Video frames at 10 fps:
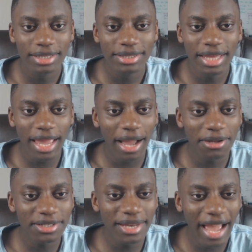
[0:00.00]

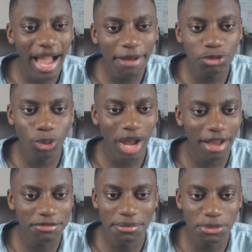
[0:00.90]
They have to
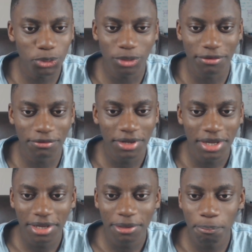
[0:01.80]
have some sort of
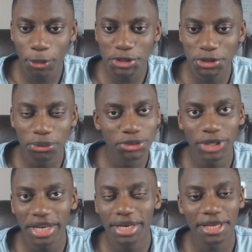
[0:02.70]
personal
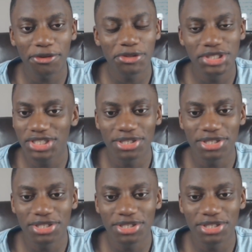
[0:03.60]
training or just